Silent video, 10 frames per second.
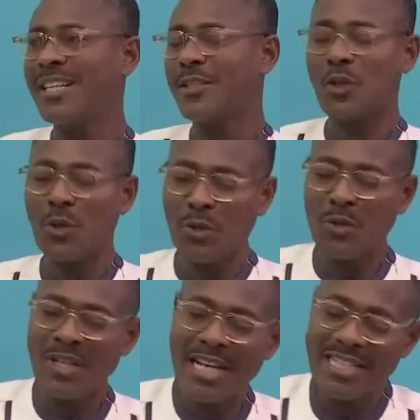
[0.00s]
So
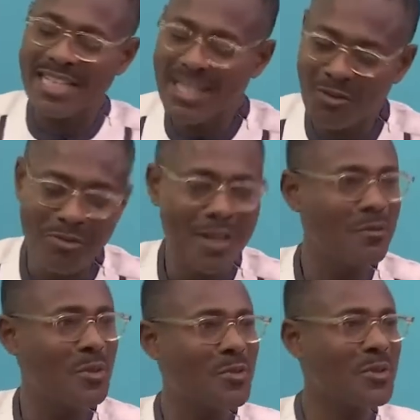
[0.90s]
there's a difference
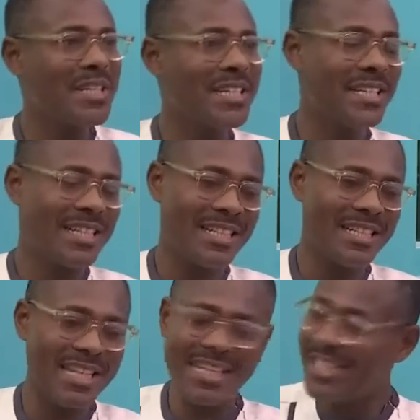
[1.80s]
between
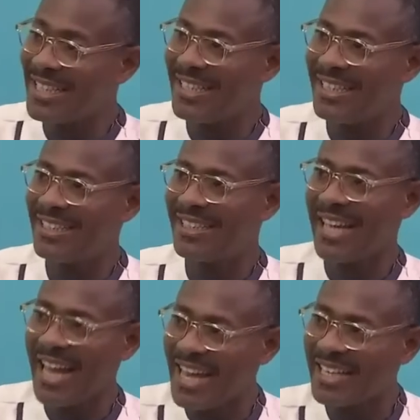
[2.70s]
the clay
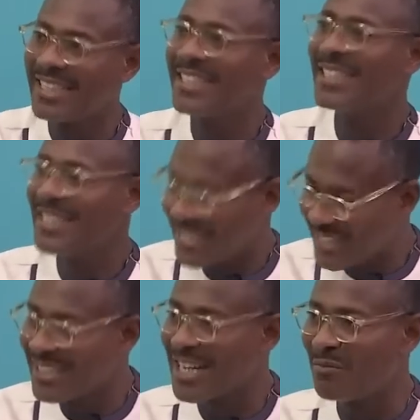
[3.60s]
and the
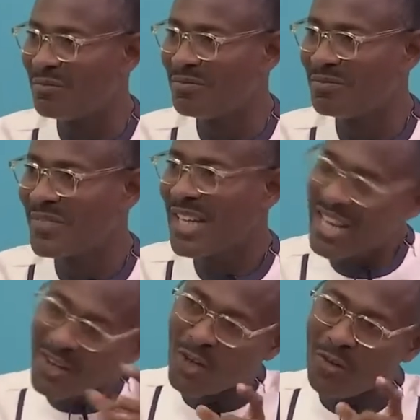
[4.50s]
teacup.
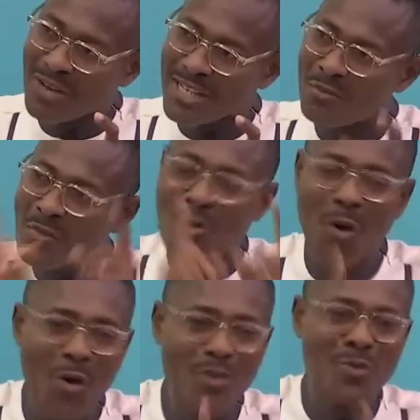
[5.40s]
A lot of us,
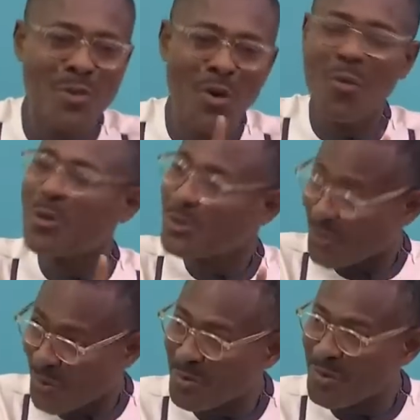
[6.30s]
because we don't want
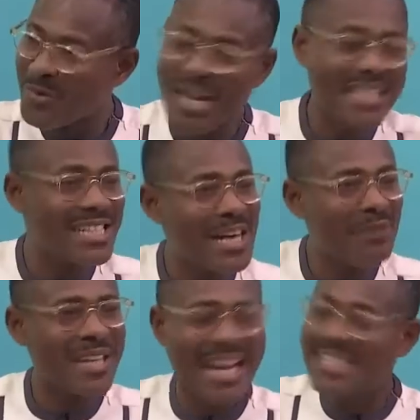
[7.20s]
trouble, we are
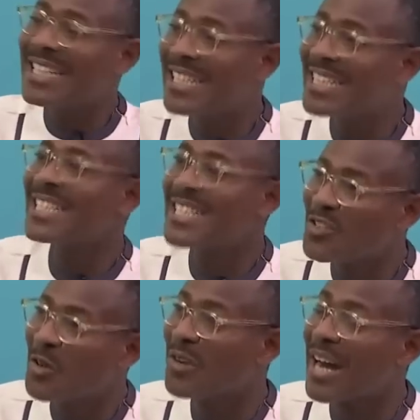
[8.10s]
trapped at clay
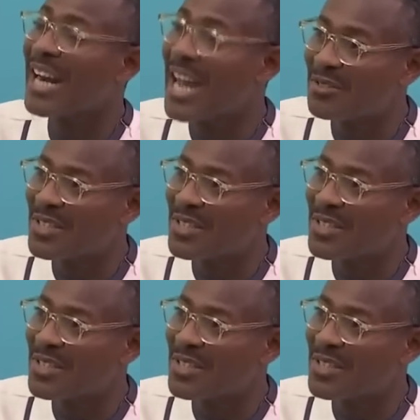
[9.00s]
stage of our lives.